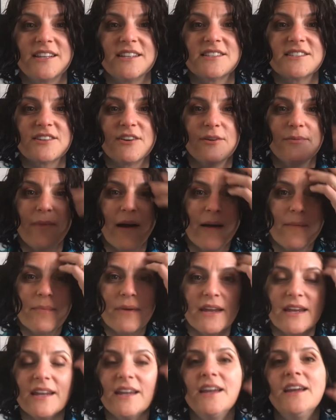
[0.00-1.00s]
So it might
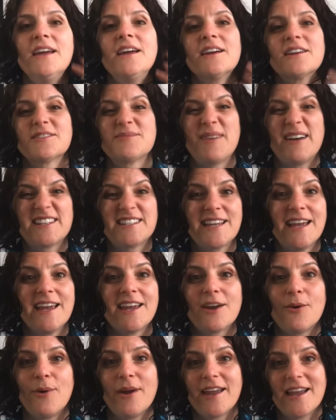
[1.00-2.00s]
be as my
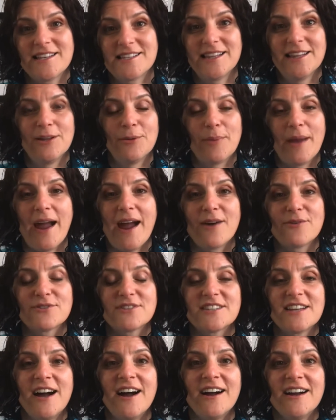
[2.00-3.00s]
takeaway gets a little bit
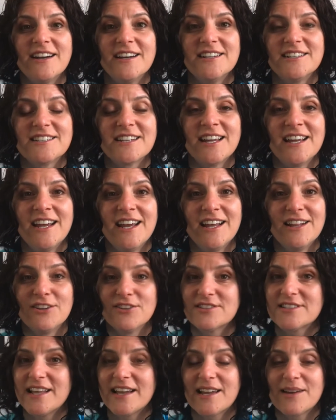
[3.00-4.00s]
outside,
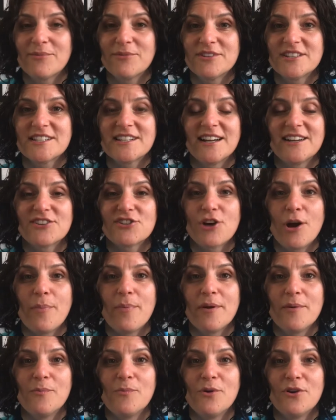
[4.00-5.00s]
looks like I'm going to start
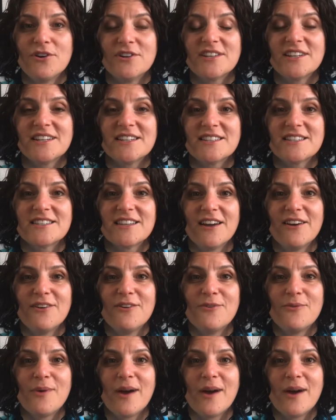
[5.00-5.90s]
chopping wood. So